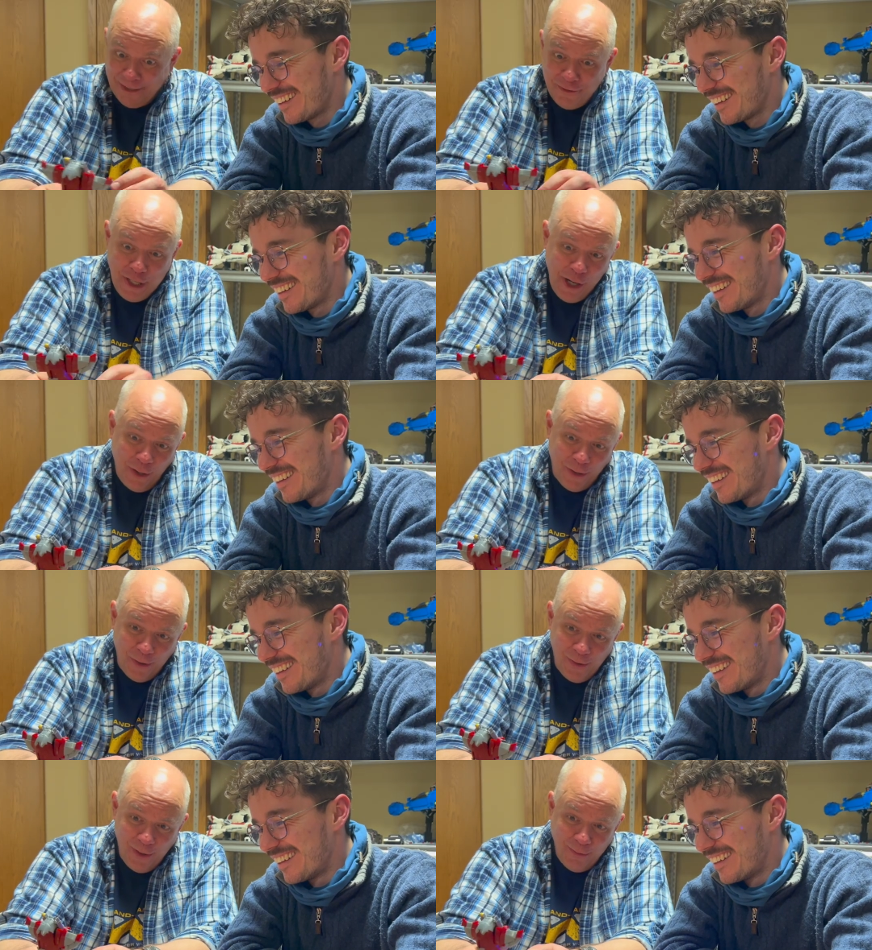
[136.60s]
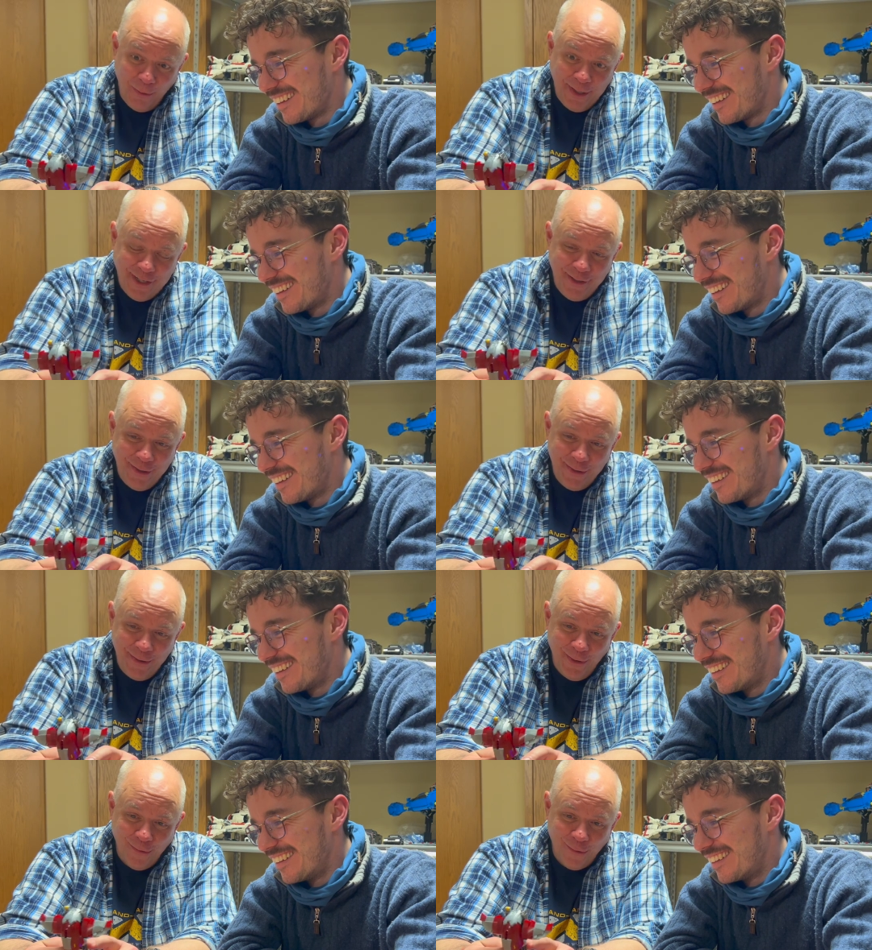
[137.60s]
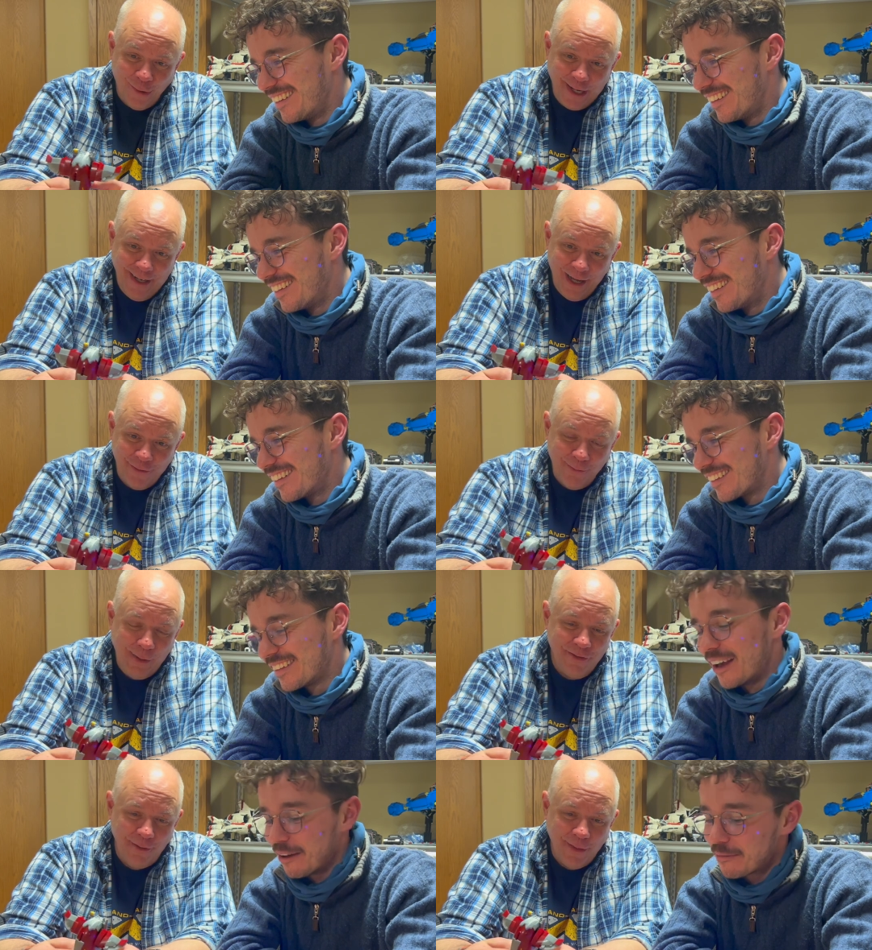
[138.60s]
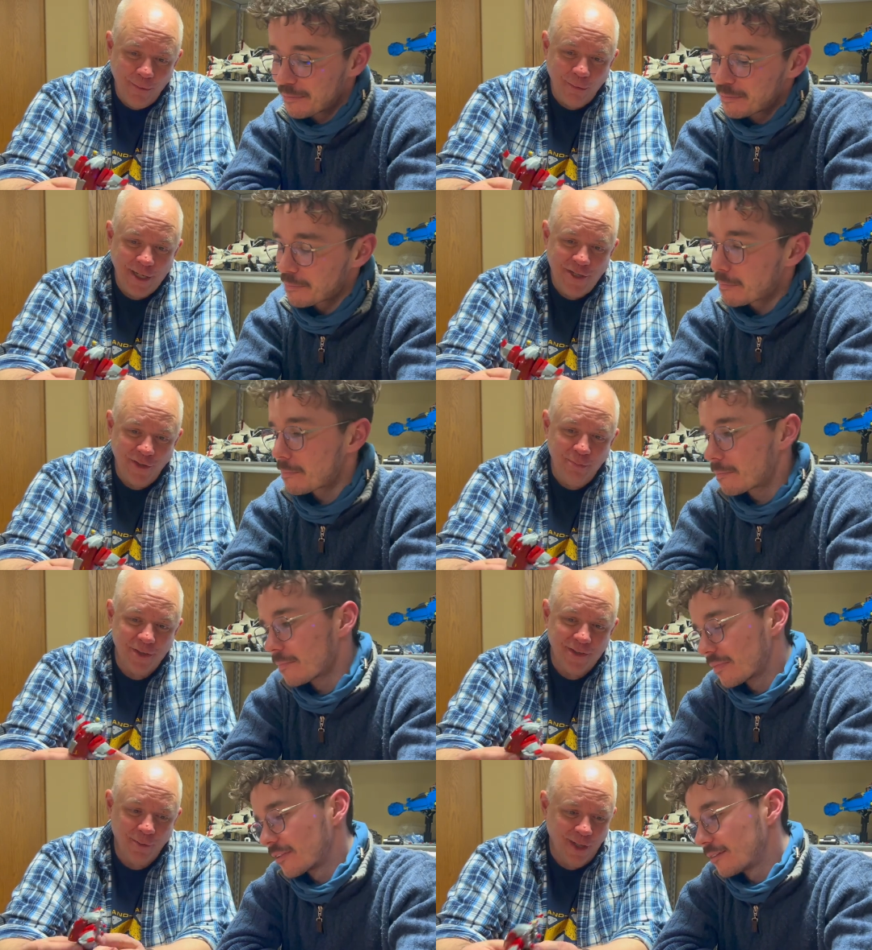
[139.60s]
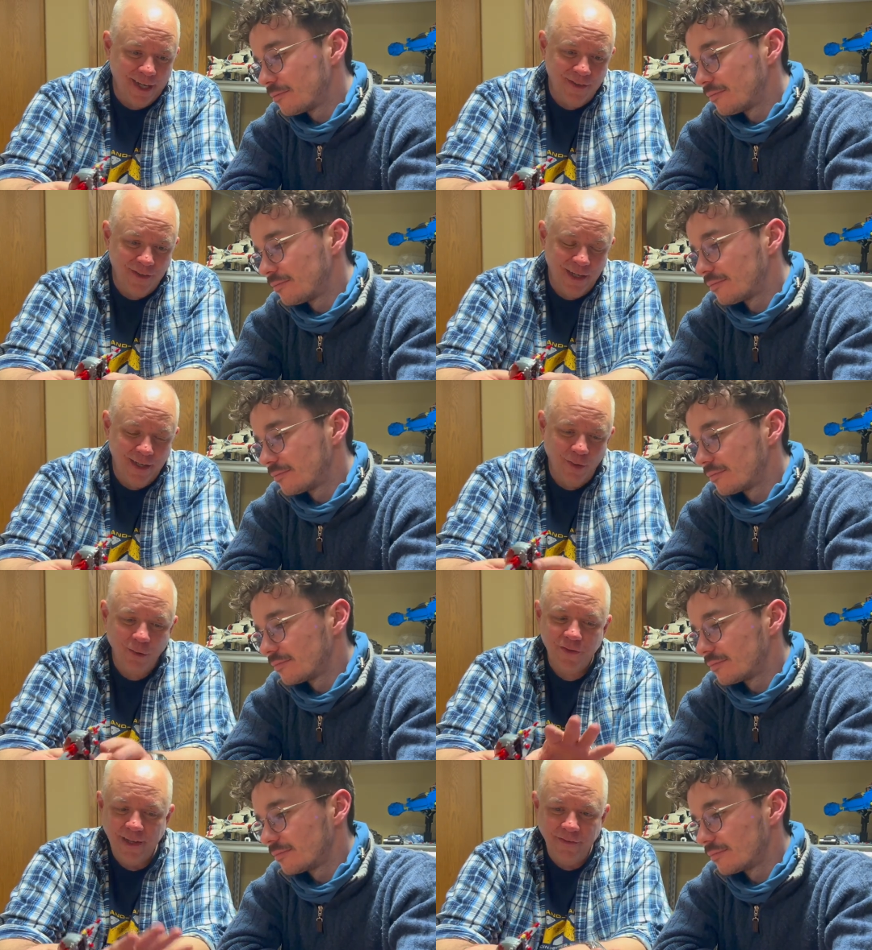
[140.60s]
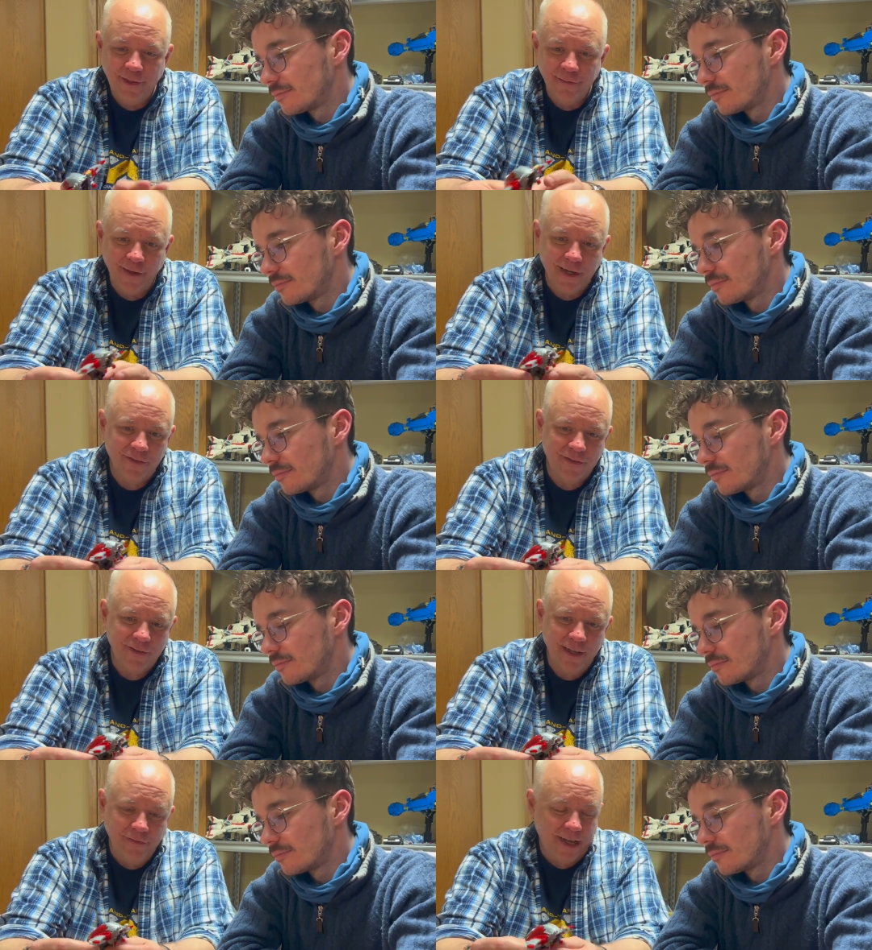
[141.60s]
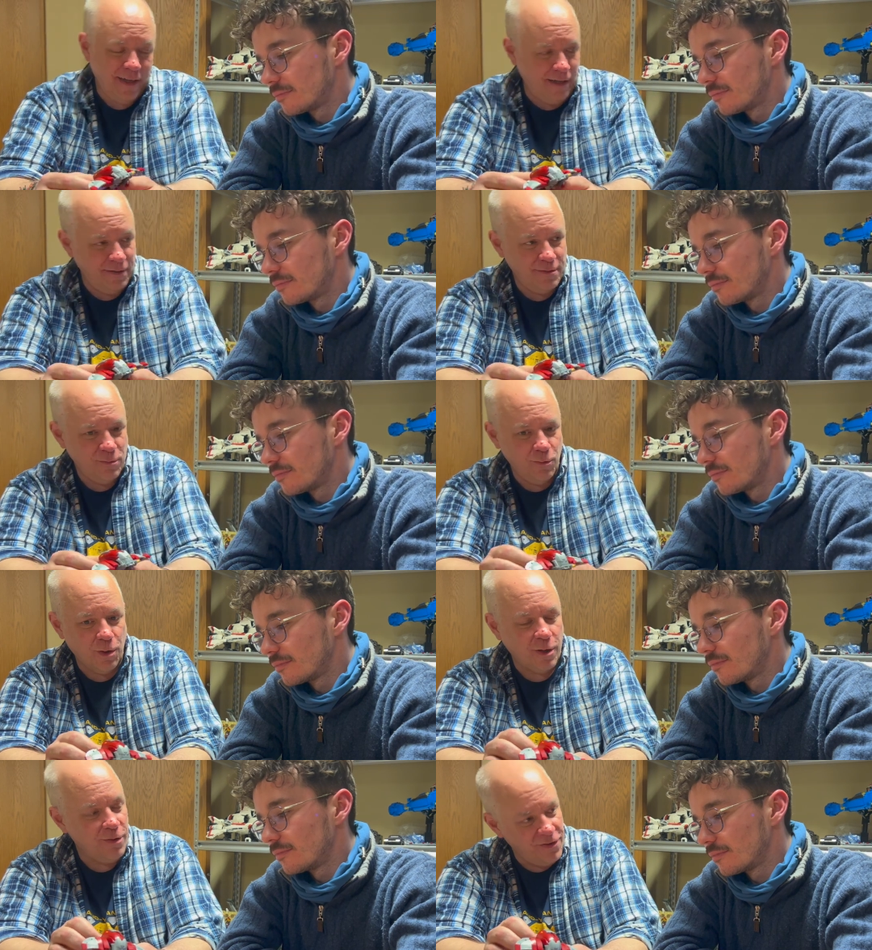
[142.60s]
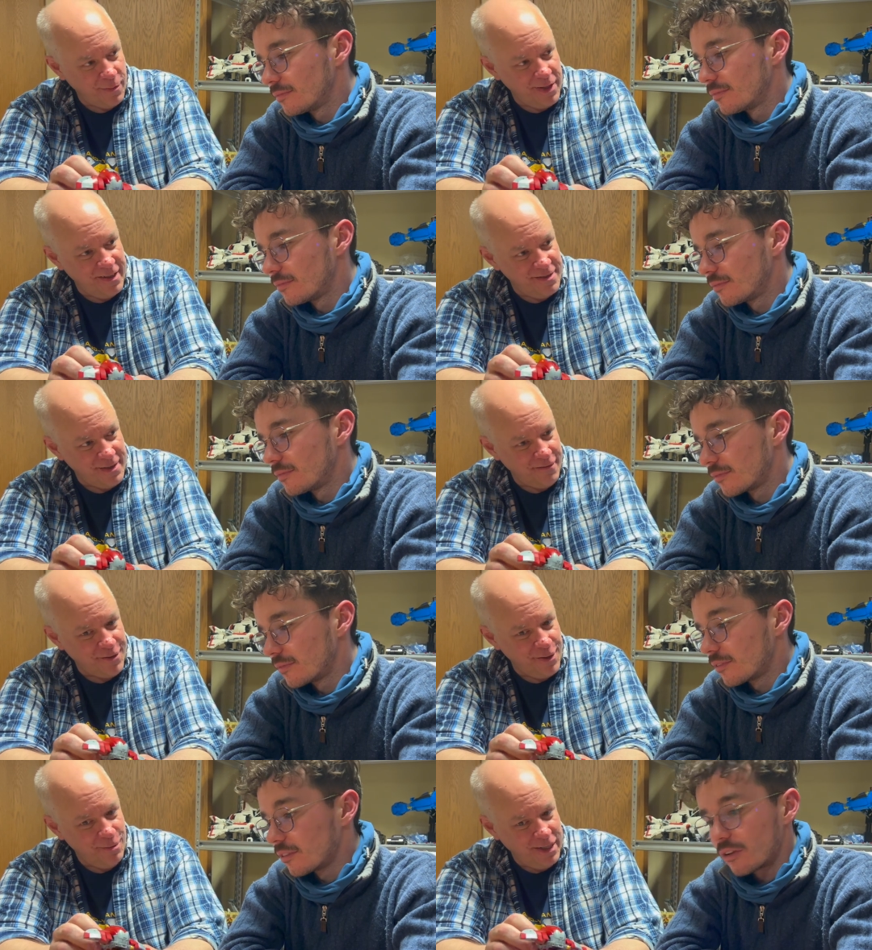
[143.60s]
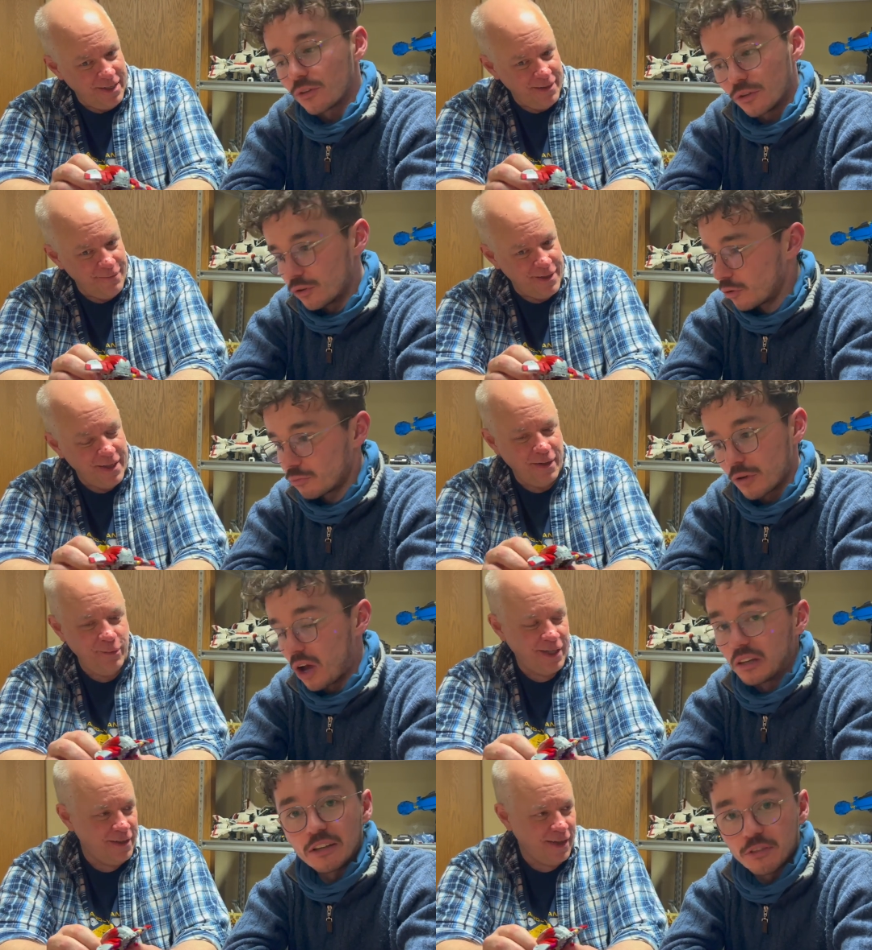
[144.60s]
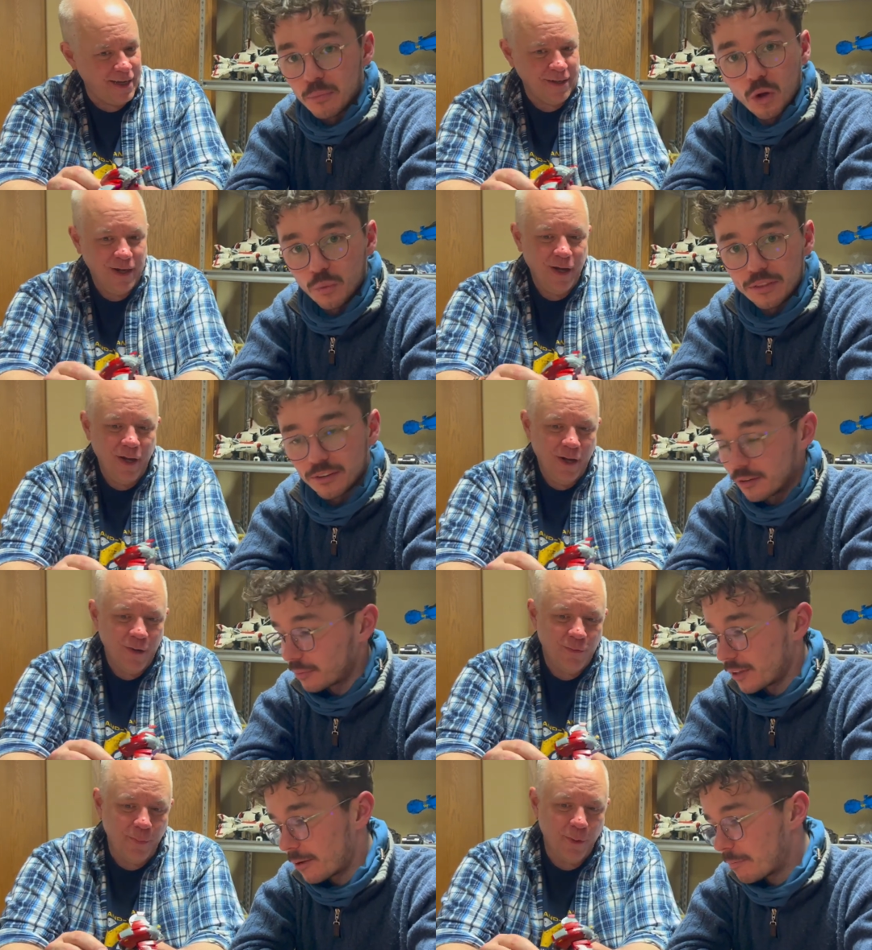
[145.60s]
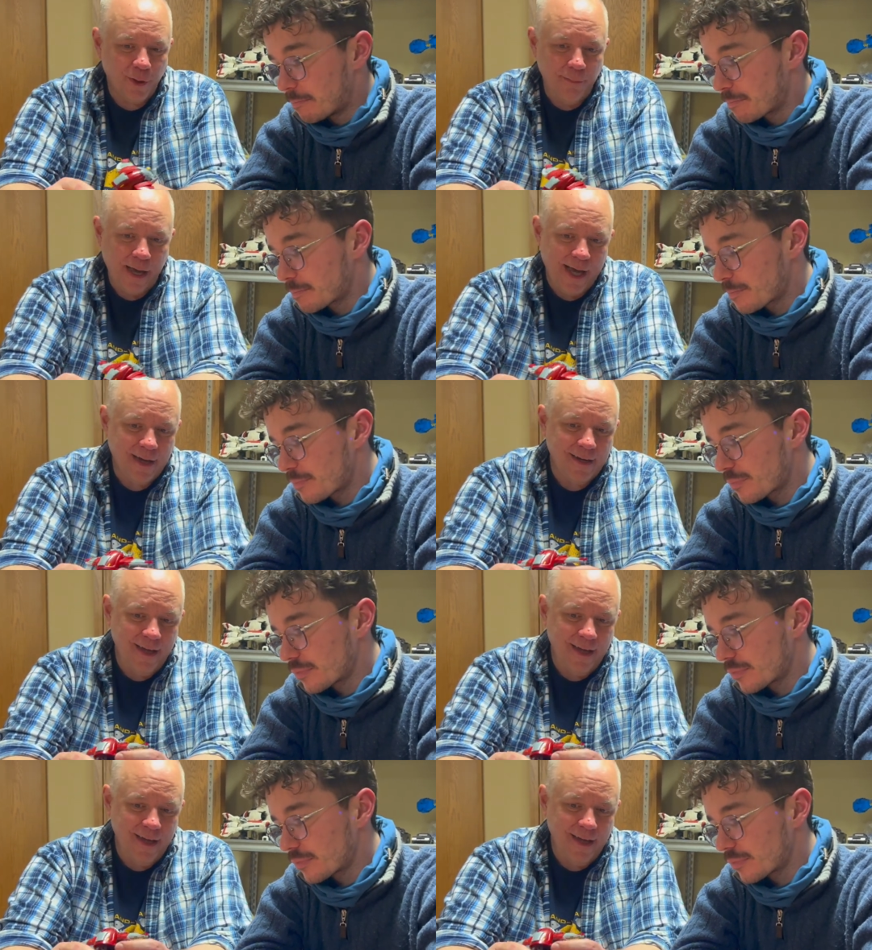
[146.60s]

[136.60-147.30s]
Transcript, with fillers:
Speaker 1: don't know what we can do right now. So maybe yeah. something where we can just put some lights in. We'll save the effects if I can work with some of these after you leave. And then I'll leave them all with you. Yeah. Report back